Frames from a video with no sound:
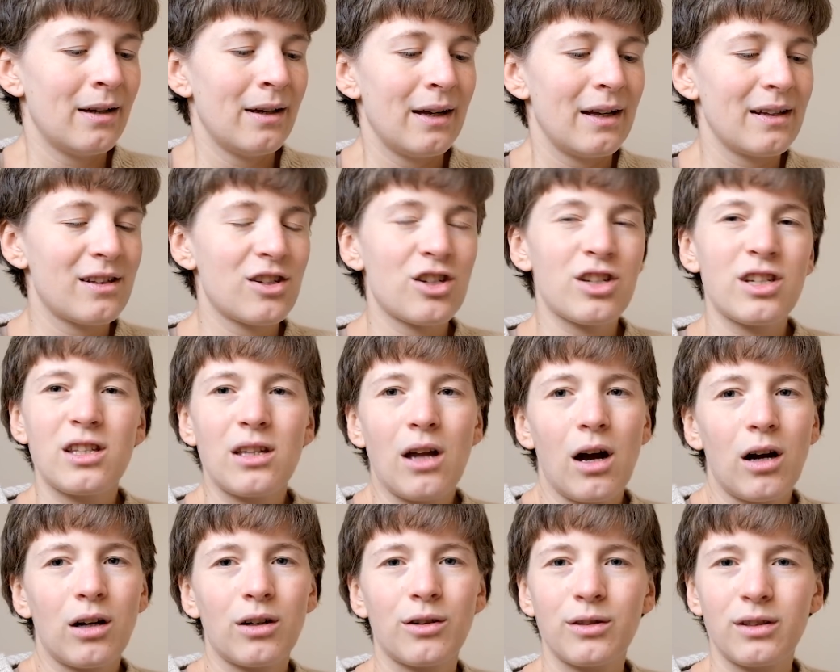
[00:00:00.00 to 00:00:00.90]
It's just
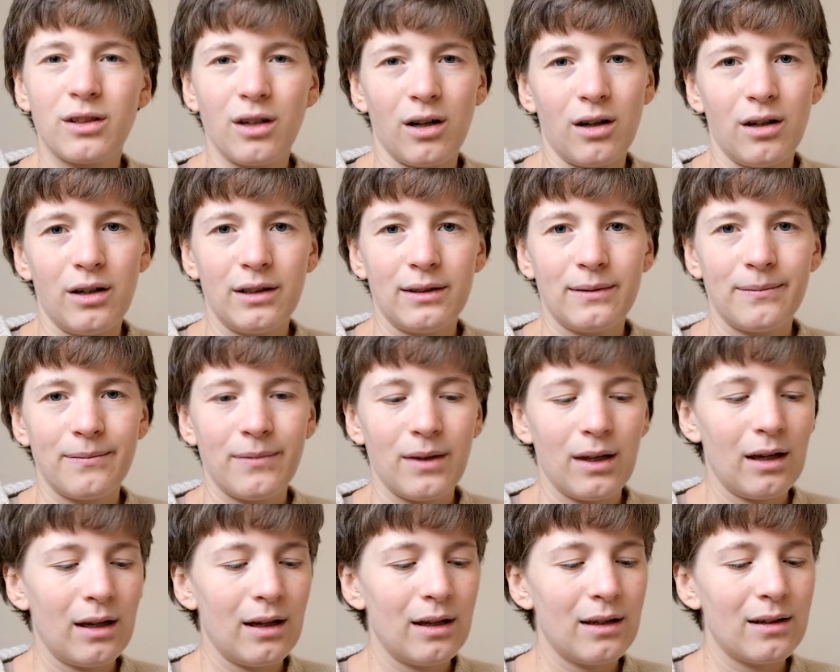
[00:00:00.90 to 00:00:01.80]
not good yarn.
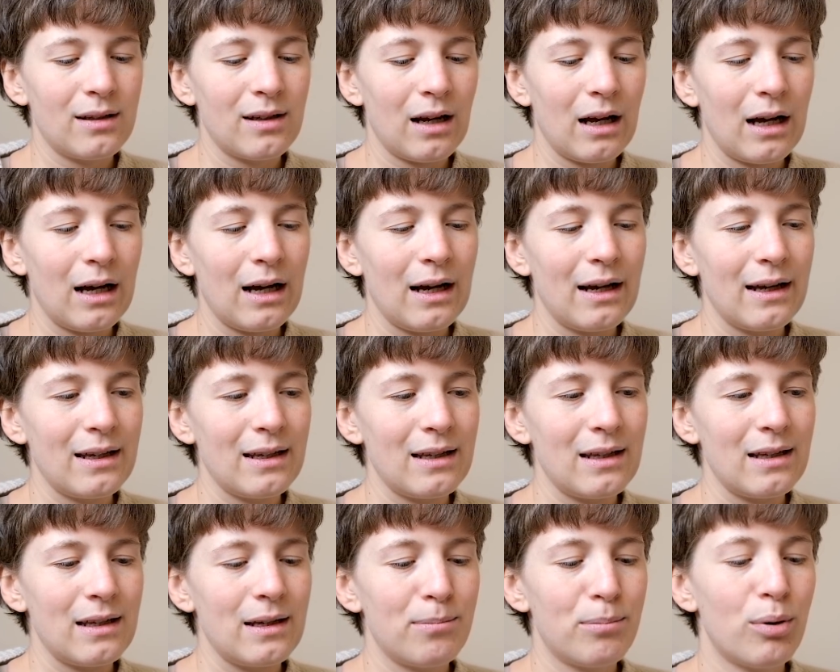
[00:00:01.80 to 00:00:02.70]
And
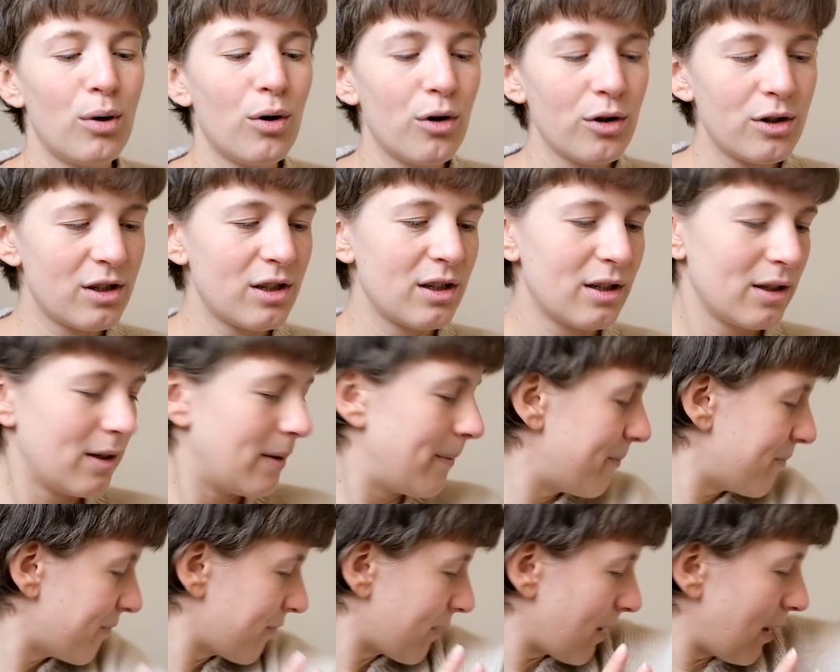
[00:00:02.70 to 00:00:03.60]
I put
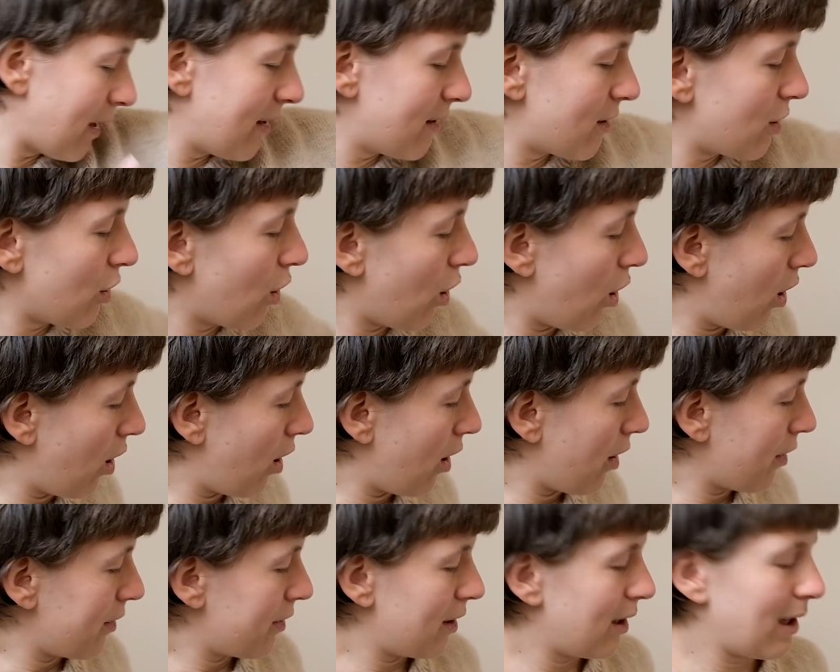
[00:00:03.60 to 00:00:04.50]
it
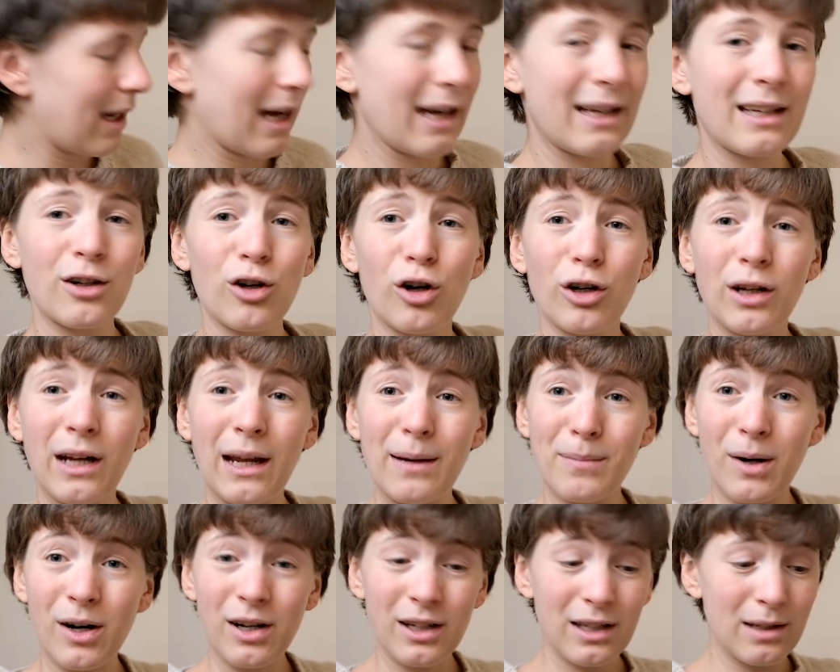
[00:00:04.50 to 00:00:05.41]
on like an online
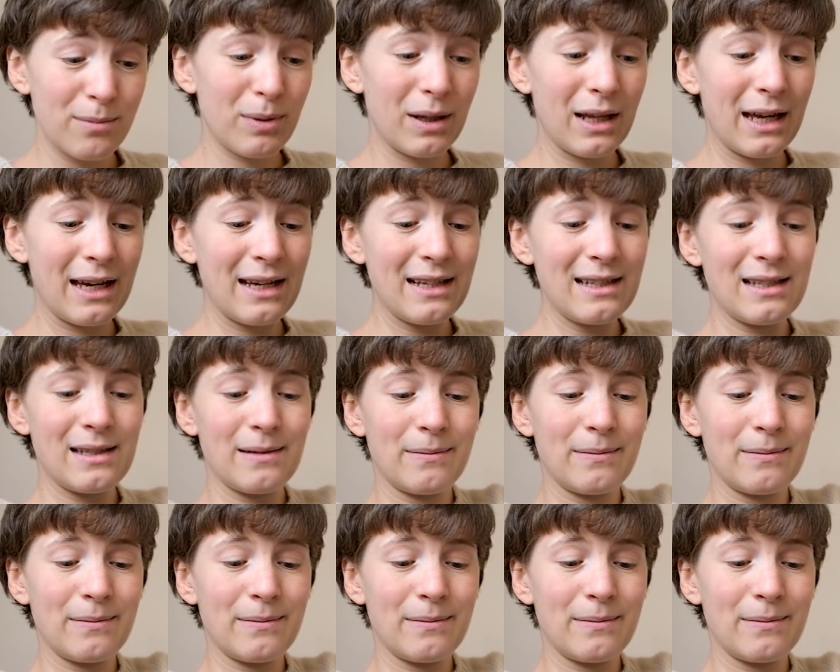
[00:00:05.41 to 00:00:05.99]
marketplace,